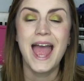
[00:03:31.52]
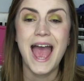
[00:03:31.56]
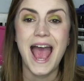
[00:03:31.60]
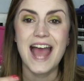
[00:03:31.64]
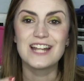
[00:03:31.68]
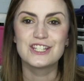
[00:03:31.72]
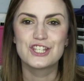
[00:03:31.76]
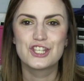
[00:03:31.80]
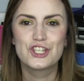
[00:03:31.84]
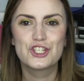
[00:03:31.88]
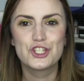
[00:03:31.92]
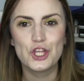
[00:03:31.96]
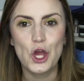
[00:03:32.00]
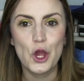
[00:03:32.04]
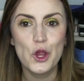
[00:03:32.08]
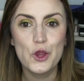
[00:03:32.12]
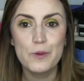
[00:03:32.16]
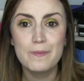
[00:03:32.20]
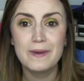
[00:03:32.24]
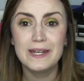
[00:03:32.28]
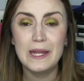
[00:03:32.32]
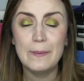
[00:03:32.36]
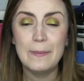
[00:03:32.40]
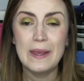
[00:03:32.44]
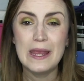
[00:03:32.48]
And so
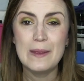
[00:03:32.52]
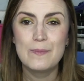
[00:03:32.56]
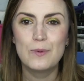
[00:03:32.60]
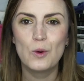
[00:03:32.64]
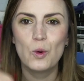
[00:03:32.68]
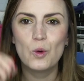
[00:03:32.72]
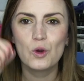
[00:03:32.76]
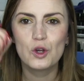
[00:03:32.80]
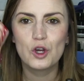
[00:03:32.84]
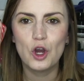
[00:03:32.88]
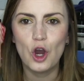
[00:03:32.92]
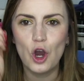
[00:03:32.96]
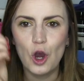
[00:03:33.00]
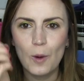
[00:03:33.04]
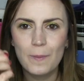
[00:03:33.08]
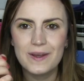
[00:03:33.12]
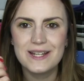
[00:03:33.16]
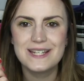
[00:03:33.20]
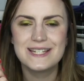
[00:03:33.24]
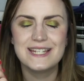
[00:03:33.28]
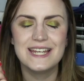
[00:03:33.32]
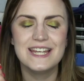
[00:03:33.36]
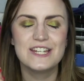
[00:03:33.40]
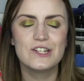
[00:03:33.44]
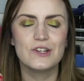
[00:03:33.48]
many people
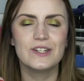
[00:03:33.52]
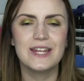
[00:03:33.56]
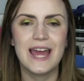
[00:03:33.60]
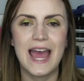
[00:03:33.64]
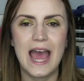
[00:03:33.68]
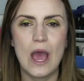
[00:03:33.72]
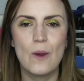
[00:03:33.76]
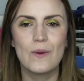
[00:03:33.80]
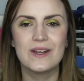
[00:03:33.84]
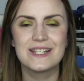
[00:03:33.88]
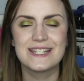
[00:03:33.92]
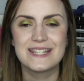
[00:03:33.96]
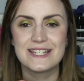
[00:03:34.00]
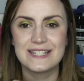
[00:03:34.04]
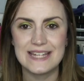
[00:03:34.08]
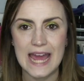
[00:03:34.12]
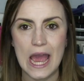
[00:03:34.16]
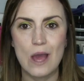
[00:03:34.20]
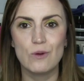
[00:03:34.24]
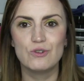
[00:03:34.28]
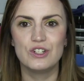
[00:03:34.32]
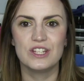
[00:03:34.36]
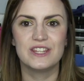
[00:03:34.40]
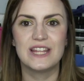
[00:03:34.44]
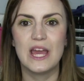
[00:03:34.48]
commented on how
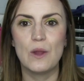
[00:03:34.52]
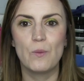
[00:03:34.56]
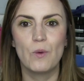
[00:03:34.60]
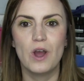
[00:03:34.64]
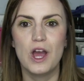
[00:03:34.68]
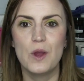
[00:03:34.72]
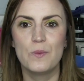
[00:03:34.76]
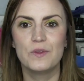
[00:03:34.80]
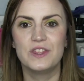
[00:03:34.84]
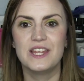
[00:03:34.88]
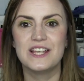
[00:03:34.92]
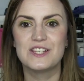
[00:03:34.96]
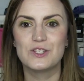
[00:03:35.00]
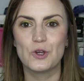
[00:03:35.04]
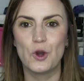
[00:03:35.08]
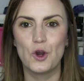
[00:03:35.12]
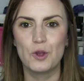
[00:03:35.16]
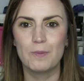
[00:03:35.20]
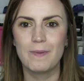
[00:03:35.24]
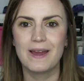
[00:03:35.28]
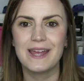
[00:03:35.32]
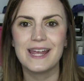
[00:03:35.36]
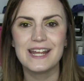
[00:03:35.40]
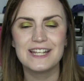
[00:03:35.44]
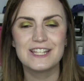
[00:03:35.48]
astounded they were with this on
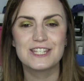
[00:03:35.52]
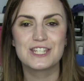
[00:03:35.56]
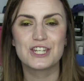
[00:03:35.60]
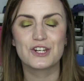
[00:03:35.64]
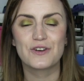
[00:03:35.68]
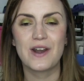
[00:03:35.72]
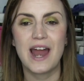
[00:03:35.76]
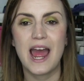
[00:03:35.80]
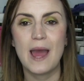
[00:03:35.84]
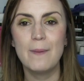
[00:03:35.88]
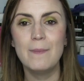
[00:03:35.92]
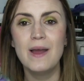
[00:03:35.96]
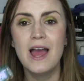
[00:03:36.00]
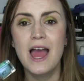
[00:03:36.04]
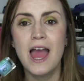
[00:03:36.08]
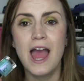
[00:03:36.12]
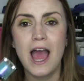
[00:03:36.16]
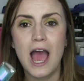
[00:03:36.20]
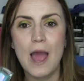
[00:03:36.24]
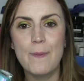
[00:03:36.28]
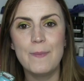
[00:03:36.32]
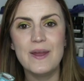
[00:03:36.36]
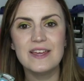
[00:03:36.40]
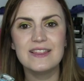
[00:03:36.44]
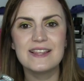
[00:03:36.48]
my Instagram.
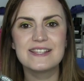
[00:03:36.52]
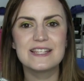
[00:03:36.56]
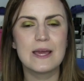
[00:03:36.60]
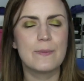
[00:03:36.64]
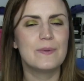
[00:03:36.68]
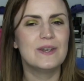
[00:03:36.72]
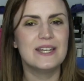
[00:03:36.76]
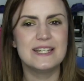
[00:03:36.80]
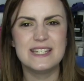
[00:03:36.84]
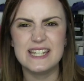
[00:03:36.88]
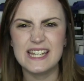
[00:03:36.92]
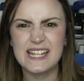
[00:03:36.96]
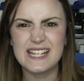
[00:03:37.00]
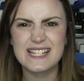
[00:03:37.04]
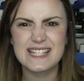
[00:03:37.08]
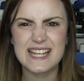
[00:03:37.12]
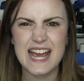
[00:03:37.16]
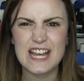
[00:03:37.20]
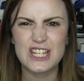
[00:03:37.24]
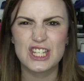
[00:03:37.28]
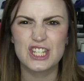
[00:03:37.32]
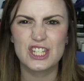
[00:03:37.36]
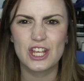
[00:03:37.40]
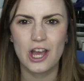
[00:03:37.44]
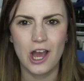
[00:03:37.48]
I picked this up in a D
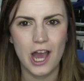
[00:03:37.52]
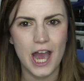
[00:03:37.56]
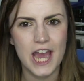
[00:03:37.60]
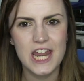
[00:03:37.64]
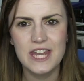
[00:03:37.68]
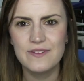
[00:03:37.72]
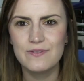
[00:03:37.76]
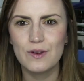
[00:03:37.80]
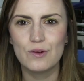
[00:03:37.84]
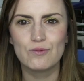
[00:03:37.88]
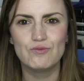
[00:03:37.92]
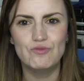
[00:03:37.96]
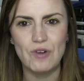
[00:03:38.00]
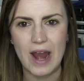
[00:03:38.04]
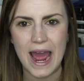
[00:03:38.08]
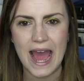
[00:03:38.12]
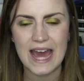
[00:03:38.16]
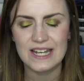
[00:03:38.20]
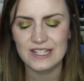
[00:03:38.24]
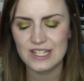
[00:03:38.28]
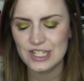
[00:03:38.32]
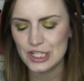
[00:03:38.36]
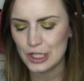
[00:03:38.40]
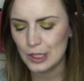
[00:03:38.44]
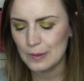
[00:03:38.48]
stash as kind of a
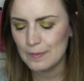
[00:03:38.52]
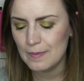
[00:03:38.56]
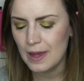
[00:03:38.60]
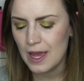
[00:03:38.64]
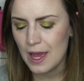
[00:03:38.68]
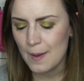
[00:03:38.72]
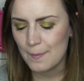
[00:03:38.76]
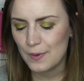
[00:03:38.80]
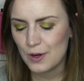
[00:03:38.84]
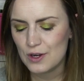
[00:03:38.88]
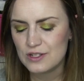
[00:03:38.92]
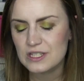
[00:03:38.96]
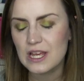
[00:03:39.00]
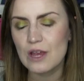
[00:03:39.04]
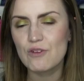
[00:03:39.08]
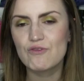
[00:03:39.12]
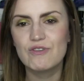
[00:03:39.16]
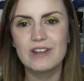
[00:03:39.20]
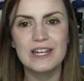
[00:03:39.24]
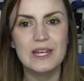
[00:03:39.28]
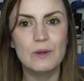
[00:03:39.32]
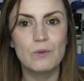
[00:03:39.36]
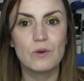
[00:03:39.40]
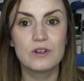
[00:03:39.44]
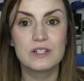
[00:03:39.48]
random because I
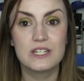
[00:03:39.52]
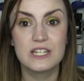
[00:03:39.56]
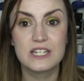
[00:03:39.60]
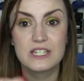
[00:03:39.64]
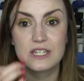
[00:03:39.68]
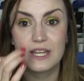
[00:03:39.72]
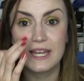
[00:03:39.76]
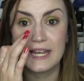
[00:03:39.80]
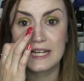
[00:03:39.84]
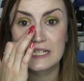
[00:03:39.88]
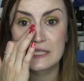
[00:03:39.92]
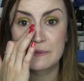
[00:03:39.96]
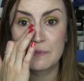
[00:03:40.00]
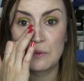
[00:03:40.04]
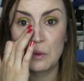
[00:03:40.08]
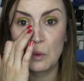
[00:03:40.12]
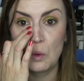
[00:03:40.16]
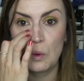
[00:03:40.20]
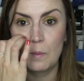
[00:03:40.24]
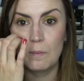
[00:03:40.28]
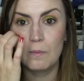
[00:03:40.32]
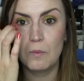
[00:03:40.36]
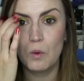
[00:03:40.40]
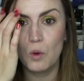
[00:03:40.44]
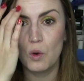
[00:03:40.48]
really wanted to
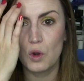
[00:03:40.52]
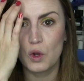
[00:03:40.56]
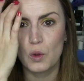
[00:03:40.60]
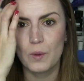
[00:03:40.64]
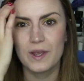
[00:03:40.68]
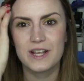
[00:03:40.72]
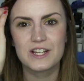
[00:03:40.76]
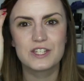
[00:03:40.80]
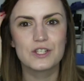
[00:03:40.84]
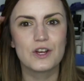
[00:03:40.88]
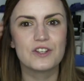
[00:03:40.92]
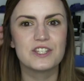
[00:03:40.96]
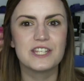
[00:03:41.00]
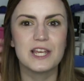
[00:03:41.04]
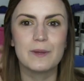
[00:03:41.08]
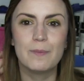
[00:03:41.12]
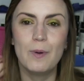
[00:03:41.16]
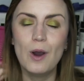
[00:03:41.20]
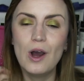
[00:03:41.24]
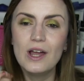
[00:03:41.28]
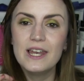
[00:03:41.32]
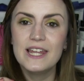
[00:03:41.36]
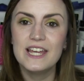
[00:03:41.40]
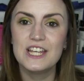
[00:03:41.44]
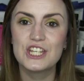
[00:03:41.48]
explore more Quixotic
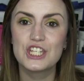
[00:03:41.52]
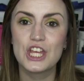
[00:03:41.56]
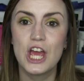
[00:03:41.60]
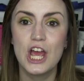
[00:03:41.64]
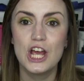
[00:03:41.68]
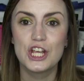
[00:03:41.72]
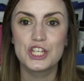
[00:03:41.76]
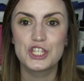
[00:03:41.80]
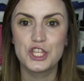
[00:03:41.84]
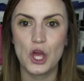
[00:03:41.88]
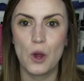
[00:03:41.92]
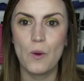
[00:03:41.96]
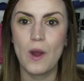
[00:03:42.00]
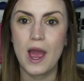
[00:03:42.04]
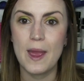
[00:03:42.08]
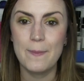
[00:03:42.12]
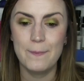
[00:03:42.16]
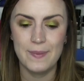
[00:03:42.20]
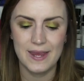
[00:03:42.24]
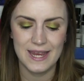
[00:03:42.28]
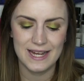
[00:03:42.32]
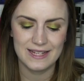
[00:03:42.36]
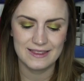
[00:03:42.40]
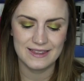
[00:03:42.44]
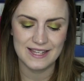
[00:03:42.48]
Polish. So I
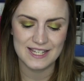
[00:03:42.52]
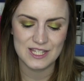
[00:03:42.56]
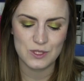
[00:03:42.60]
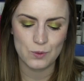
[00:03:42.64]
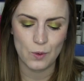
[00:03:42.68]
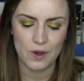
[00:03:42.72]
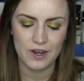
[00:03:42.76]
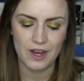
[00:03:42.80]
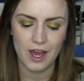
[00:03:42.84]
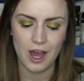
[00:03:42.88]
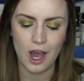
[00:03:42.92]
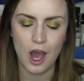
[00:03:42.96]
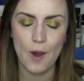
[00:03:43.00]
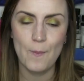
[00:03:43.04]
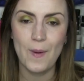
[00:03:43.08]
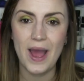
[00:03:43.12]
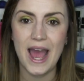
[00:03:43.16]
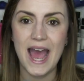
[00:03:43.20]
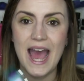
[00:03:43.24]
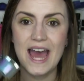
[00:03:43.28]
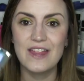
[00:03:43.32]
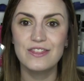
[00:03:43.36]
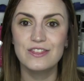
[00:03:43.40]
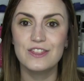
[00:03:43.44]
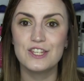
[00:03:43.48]
picked this one up
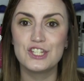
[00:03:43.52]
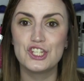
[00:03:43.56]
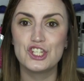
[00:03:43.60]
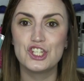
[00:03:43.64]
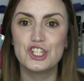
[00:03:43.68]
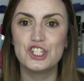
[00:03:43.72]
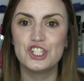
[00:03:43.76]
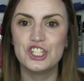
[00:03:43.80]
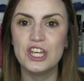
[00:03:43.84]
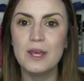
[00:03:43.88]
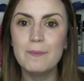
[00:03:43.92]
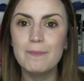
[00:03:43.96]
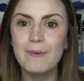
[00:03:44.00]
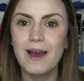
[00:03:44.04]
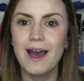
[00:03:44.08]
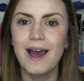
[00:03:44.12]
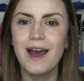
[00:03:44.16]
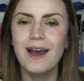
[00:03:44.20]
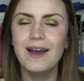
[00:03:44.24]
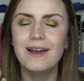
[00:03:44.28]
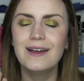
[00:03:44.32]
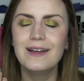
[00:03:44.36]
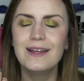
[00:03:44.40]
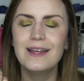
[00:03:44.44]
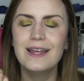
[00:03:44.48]
and the
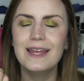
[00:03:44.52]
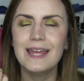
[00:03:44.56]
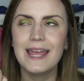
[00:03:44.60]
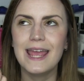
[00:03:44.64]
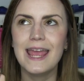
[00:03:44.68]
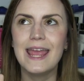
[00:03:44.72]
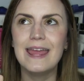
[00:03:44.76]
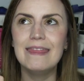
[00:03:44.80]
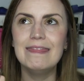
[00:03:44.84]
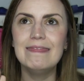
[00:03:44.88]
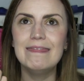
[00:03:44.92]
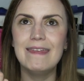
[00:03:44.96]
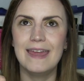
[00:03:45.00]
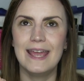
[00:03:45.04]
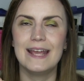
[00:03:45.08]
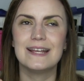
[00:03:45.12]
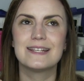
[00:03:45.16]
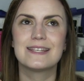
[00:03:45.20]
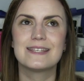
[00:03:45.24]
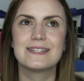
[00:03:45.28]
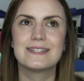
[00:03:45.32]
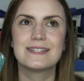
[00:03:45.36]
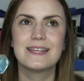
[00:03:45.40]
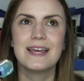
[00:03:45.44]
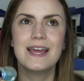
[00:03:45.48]
shimmer in
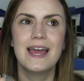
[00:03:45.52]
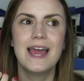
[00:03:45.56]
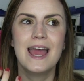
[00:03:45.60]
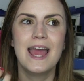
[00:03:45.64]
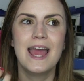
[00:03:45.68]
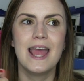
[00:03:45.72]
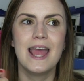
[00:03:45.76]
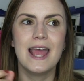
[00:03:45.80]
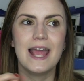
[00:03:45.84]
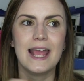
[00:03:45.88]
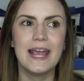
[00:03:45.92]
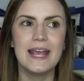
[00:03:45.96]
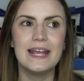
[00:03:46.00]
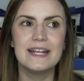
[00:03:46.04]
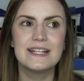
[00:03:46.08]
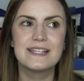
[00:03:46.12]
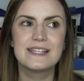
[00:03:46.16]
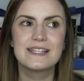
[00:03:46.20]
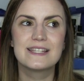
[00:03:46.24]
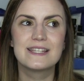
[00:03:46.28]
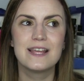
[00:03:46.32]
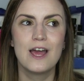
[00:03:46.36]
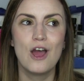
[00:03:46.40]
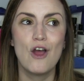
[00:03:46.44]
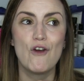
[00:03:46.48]
this
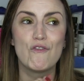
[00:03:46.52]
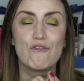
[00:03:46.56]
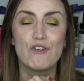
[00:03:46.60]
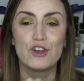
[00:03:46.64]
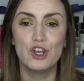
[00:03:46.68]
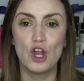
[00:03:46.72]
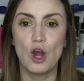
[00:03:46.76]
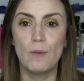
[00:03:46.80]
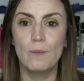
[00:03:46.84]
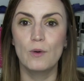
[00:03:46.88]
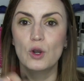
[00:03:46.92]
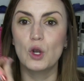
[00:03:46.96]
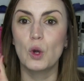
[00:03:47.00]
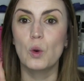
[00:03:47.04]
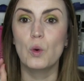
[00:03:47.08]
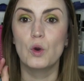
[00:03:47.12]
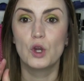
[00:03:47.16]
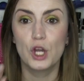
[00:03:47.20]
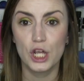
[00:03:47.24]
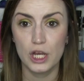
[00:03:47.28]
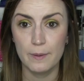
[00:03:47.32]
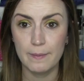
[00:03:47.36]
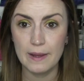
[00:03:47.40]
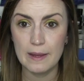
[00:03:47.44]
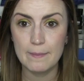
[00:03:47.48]
is phenomenal.
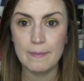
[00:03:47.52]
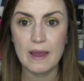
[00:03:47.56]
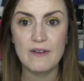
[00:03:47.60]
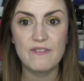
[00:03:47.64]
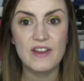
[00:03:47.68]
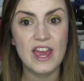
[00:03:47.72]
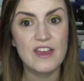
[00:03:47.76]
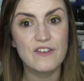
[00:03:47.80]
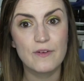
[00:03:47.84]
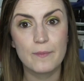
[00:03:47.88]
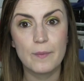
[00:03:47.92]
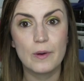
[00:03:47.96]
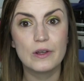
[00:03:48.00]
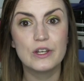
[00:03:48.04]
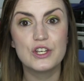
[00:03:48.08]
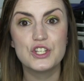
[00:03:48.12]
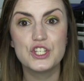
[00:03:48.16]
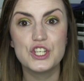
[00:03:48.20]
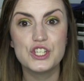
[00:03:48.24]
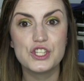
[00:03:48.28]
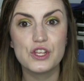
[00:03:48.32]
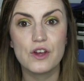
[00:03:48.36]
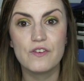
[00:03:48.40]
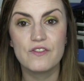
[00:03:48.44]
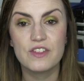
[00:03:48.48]
Going to be my favourite
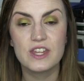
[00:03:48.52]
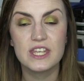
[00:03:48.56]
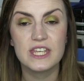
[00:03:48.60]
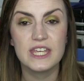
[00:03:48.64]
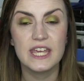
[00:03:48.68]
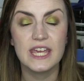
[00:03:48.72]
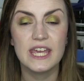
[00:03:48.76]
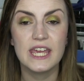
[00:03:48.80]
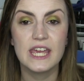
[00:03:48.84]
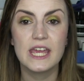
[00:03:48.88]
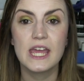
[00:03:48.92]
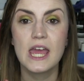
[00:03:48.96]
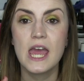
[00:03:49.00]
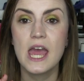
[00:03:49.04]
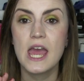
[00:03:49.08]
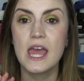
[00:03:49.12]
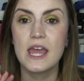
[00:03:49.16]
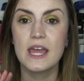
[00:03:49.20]
polishes of the year.